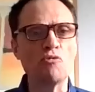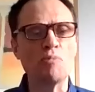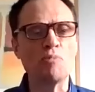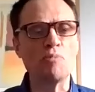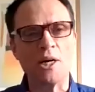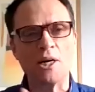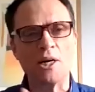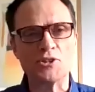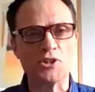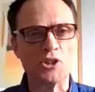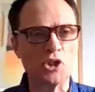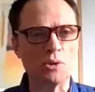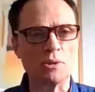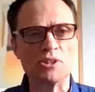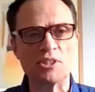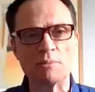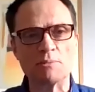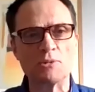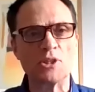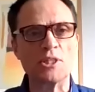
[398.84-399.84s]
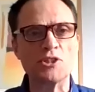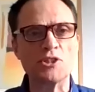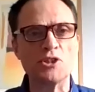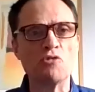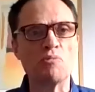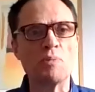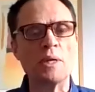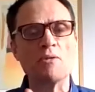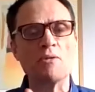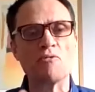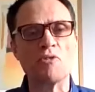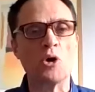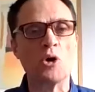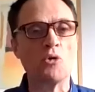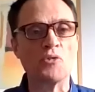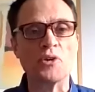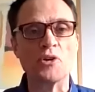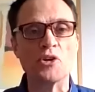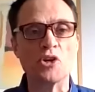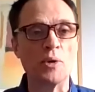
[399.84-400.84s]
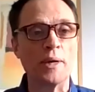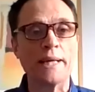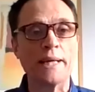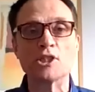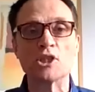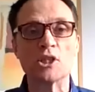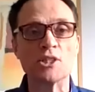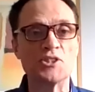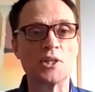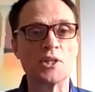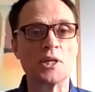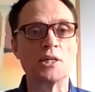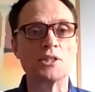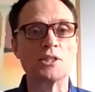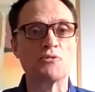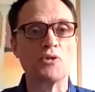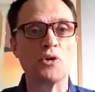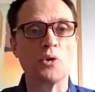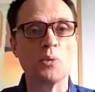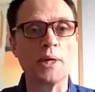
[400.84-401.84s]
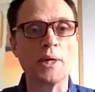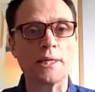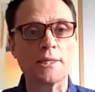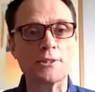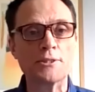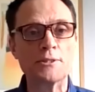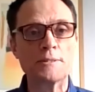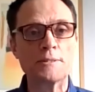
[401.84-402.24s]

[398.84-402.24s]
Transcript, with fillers: been asked to do and some of the things you've been involved in doing in just the last few weeks.